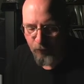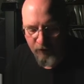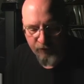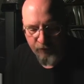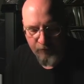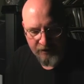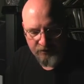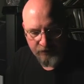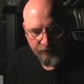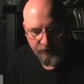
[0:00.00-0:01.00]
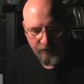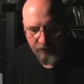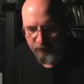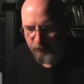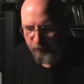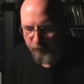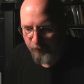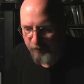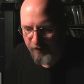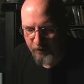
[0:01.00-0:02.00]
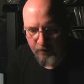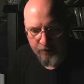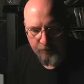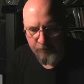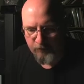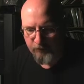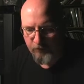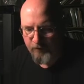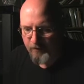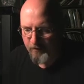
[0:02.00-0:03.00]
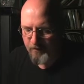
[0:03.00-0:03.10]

whatever my justifications were for picking on him. I'm sure that